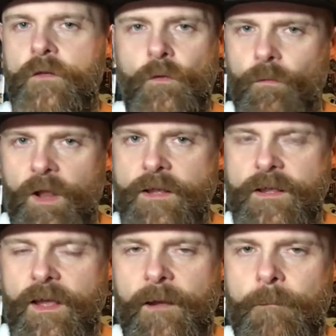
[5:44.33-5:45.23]
I don't
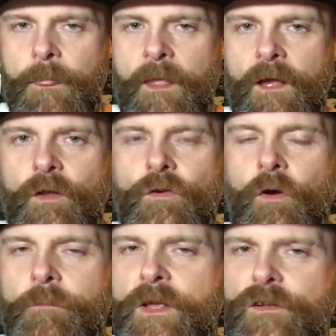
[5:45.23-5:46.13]
like it.
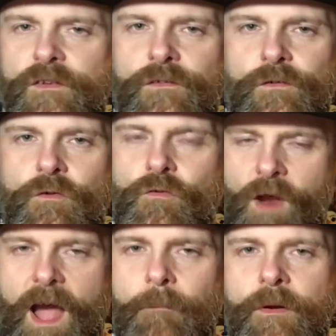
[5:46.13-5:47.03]
Not because it's
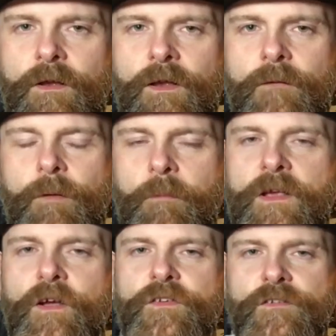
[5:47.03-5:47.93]
crap,
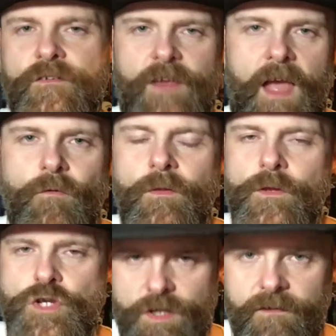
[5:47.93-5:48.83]
but because it's
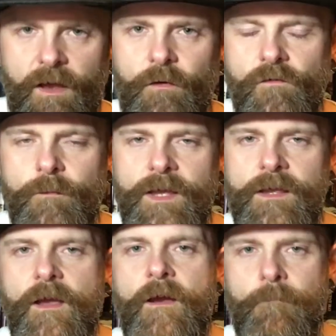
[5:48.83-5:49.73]
scaring the shit out of
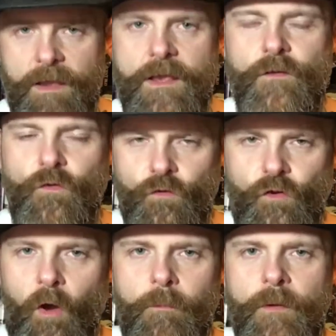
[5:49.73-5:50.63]
me, make it
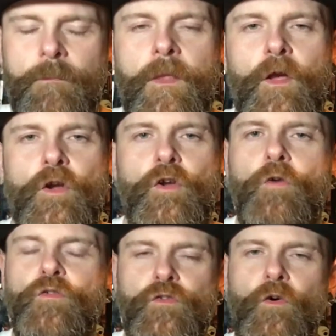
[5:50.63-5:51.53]
stop.
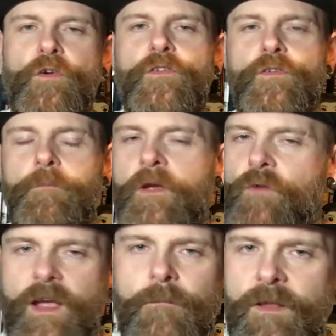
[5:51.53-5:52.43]
Ghost Stories is a
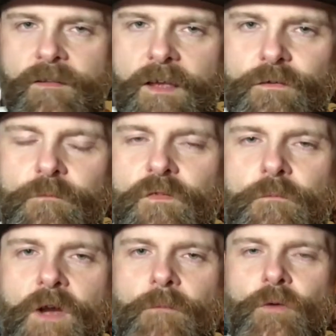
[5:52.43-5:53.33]
big
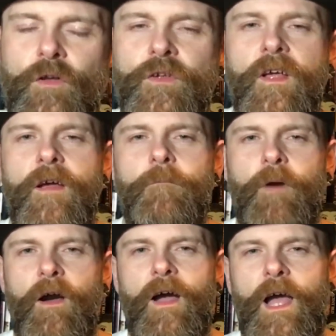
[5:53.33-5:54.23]
recommendation from Ramrod,
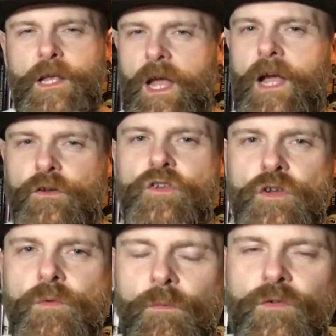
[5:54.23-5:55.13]
but I
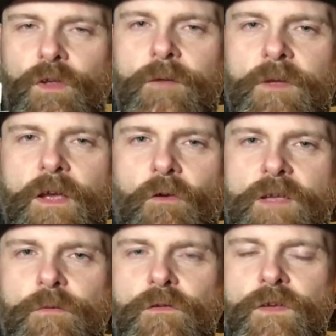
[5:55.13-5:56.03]
kind of knew it was going to
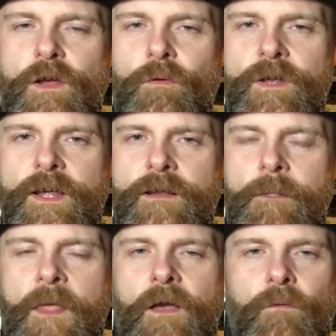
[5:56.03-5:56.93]
be a great movie going
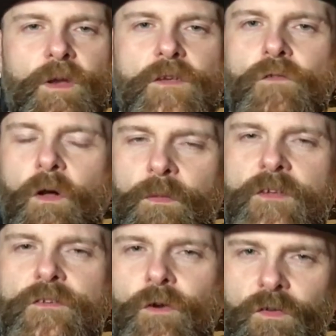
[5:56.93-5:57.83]
in. When you've
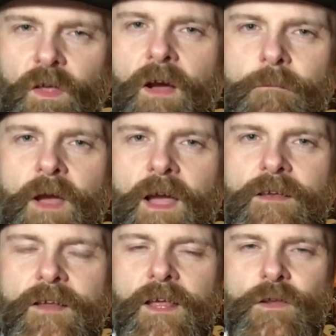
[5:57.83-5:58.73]
got this sort of talent
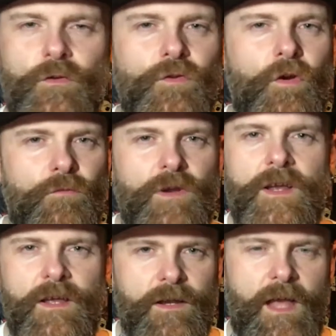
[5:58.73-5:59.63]
behind it, you're
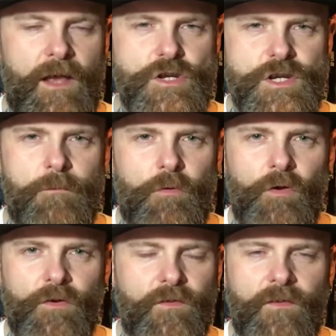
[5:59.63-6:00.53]
not really going to get a
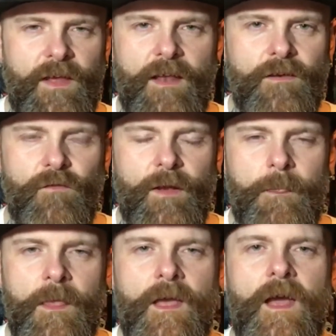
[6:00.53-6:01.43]
shit product at the end
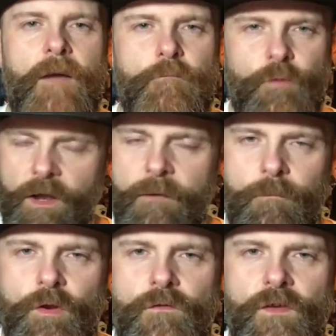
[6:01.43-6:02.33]
of it. Brilliant